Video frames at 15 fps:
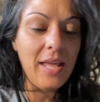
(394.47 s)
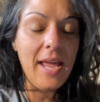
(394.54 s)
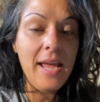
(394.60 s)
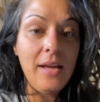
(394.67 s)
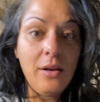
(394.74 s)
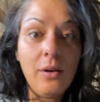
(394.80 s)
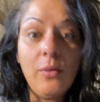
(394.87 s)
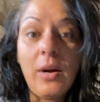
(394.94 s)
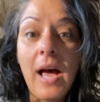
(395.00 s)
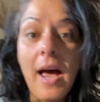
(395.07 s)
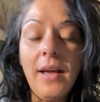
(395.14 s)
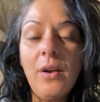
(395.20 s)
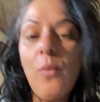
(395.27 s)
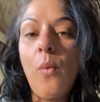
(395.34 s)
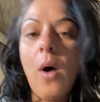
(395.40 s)
They
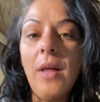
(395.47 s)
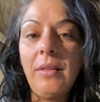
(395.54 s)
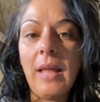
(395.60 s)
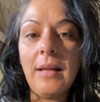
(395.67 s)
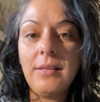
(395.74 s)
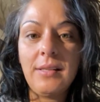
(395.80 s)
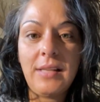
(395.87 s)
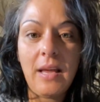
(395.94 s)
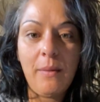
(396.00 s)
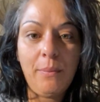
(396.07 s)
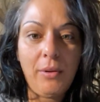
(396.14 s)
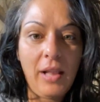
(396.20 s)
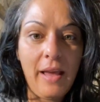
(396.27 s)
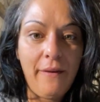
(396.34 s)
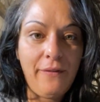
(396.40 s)
kind of want that same
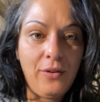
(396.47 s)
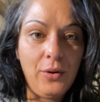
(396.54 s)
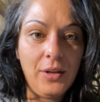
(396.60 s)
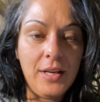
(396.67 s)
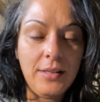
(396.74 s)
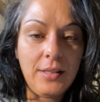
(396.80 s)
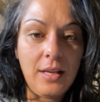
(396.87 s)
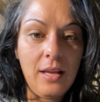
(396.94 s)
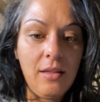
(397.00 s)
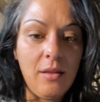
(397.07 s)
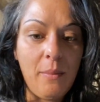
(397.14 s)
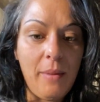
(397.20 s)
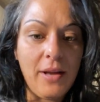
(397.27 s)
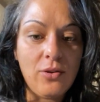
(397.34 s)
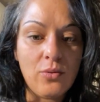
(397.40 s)
playfulness in
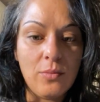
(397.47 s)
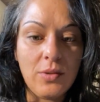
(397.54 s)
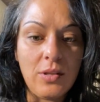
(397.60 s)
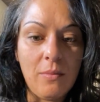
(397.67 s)
the bedroom.